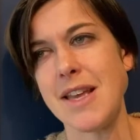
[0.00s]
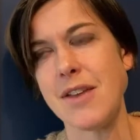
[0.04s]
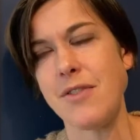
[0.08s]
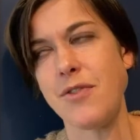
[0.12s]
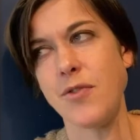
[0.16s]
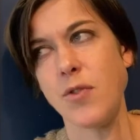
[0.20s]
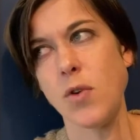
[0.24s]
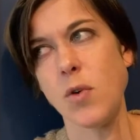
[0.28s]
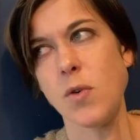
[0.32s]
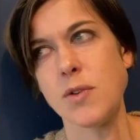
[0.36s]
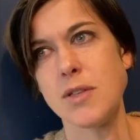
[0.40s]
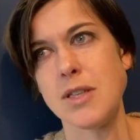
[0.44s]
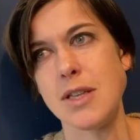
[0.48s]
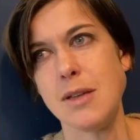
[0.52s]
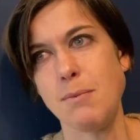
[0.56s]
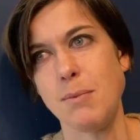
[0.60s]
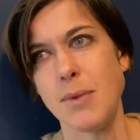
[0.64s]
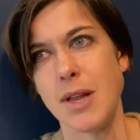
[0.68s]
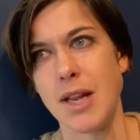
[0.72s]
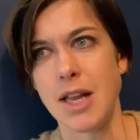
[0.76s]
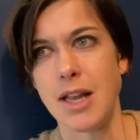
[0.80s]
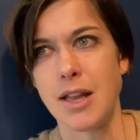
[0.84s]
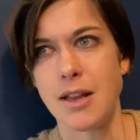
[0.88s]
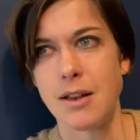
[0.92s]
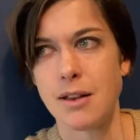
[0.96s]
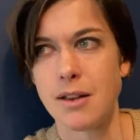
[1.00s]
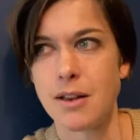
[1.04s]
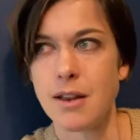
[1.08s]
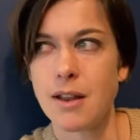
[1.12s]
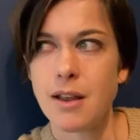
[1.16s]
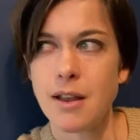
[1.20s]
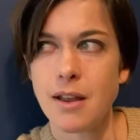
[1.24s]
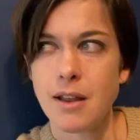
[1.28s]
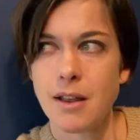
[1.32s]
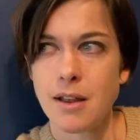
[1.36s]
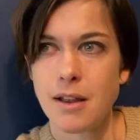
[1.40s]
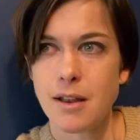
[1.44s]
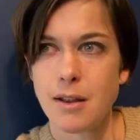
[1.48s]
40 million
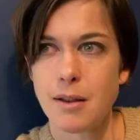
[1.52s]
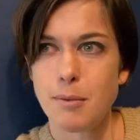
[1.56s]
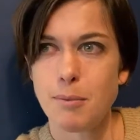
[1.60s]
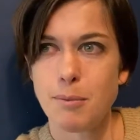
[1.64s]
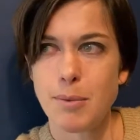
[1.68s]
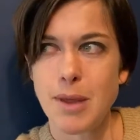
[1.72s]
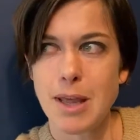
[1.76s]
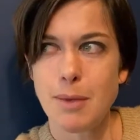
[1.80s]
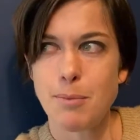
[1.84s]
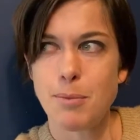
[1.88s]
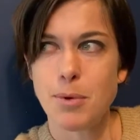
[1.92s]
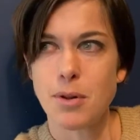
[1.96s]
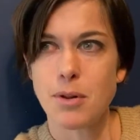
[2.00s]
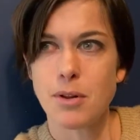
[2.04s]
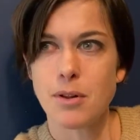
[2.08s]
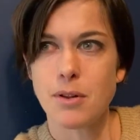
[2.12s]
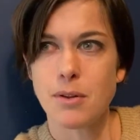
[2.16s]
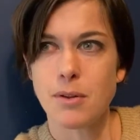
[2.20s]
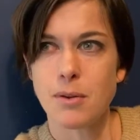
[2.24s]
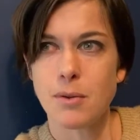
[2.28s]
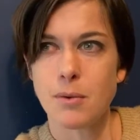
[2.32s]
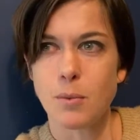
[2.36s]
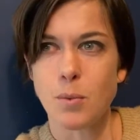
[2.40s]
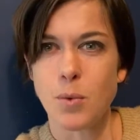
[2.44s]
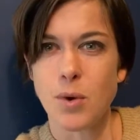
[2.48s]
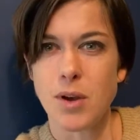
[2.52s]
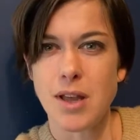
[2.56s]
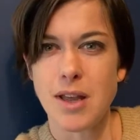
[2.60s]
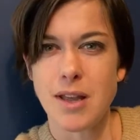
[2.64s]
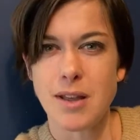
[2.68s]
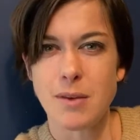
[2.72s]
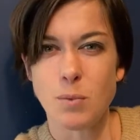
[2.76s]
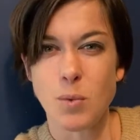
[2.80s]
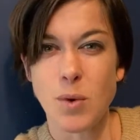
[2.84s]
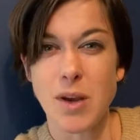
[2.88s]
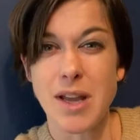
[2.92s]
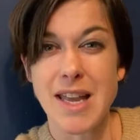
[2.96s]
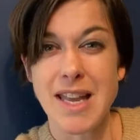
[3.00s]
people
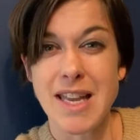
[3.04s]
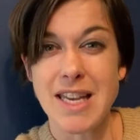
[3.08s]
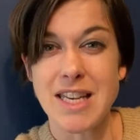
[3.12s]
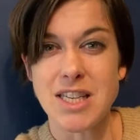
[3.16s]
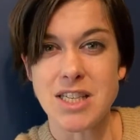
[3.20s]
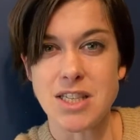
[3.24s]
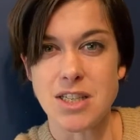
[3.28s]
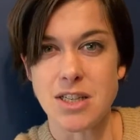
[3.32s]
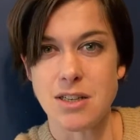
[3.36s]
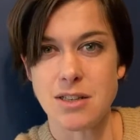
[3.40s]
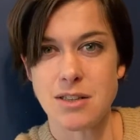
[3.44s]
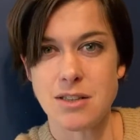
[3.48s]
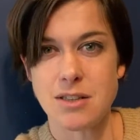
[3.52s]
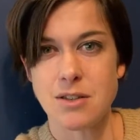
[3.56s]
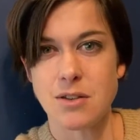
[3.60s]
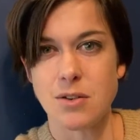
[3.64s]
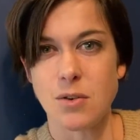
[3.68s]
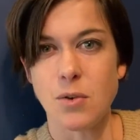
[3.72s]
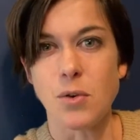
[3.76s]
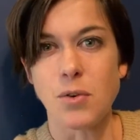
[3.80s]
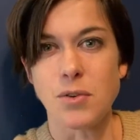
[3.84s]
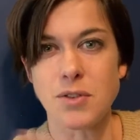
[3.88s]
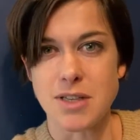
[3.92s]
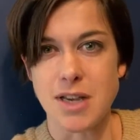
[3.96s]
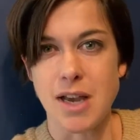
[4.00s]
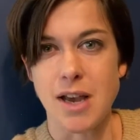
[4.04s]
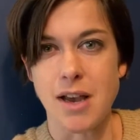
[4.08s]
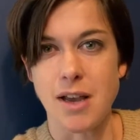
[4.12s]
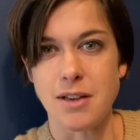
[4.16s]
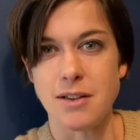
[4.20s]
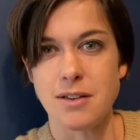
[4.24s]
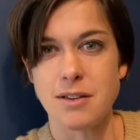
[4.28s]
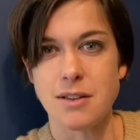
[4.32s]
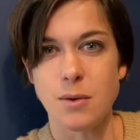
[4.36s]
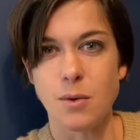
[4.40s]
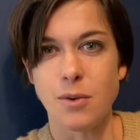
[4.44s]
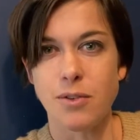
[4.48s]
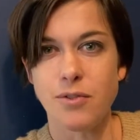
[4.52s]
were injured or died.
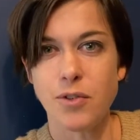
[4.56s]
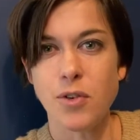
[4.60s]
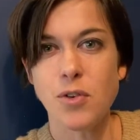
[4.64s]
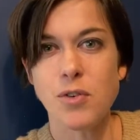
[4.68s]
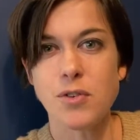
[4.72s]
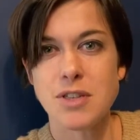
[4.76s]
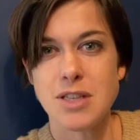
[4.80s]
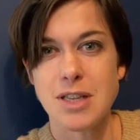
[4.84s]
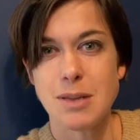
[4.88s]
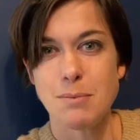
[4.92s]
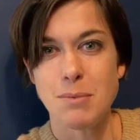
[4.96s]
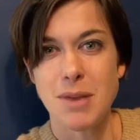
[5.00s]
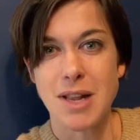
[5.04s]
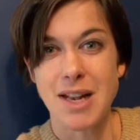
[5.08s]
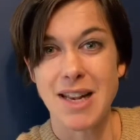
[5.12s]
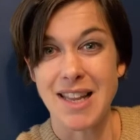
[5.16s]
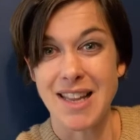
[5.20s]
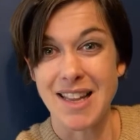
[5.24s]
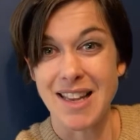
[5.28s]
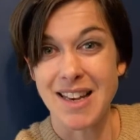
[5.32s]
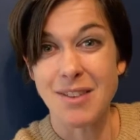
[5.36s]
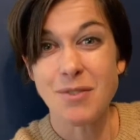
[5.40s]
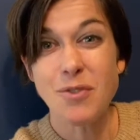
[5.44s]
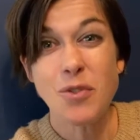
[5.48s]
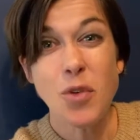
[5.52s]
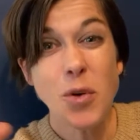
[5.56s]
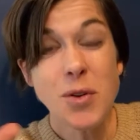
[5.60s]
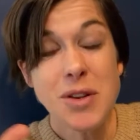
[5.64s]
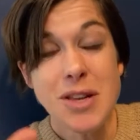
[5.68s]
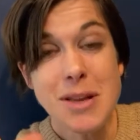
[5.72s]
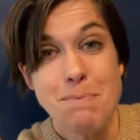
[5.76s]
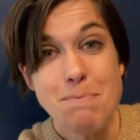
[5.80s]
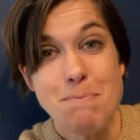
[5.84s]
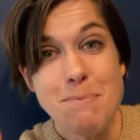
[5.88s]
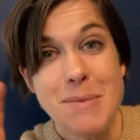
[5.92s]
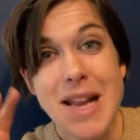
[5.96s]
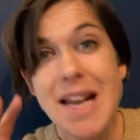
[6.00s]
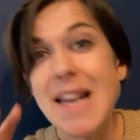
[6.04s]
There were 40
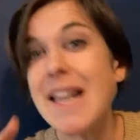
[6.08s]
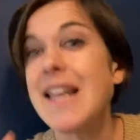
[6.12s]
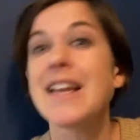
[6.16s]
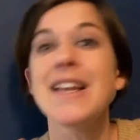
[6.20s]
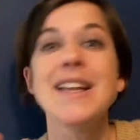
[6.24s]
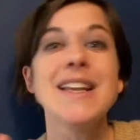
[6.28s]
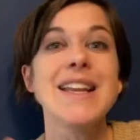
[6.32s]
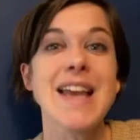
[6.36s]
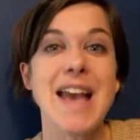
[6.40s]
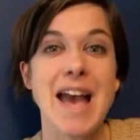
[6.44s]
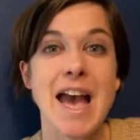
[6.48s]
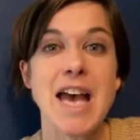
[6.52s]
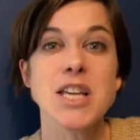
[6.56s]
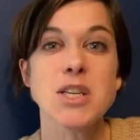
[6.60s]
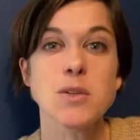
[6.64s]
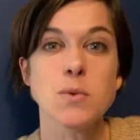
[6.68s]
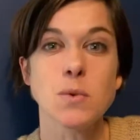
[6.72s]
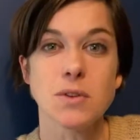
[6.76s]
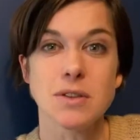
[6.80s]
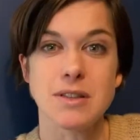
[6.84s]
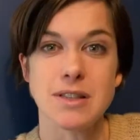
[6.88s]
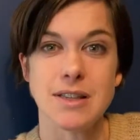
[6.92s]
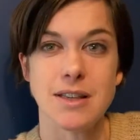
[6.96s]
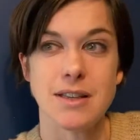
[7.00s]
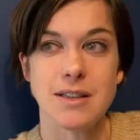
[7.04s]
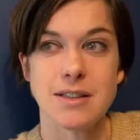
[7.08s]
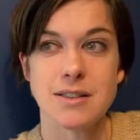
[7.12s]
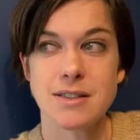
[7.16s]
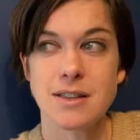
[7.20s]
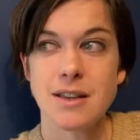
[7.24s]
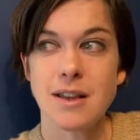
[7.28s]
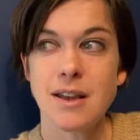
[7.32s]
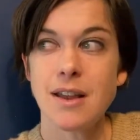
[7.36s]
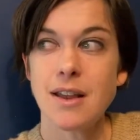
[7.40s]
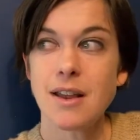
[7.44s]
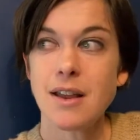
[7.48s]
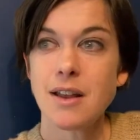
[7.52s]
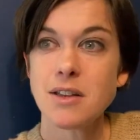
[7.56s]
million casualties.
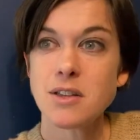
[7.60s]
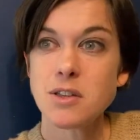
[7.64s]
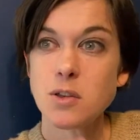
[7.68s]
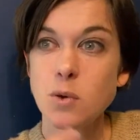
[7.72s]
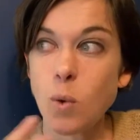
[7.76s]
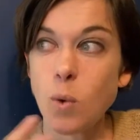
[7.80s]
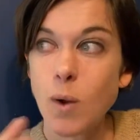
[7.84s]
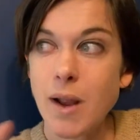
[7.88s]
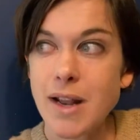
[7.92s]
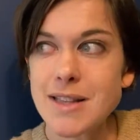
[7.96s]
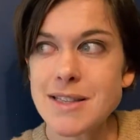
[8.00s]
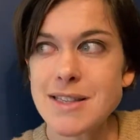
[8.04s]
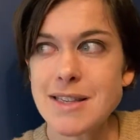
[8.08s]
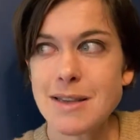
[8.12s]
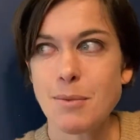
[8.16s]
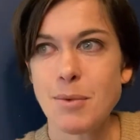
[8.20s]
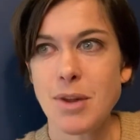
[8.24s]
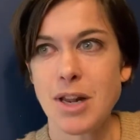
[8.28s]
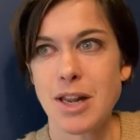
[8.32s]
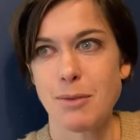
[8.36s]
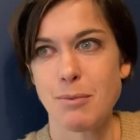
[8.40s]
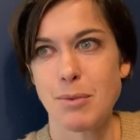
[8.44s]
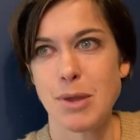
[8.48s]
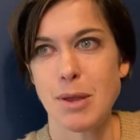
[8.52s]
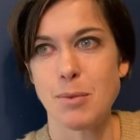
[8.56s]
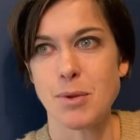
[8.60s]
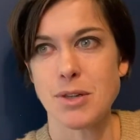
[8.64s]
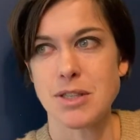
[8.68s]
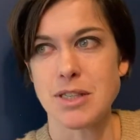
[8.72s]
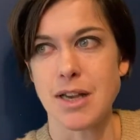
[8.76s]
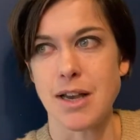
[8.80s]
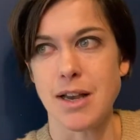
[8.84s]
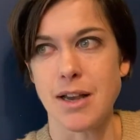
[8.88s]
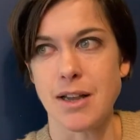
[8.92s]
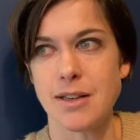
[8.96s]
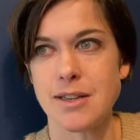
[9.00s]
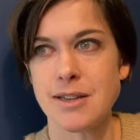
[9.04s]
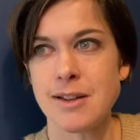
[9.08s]
20 million people
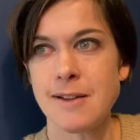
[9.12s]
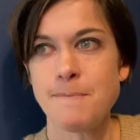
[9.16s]
died.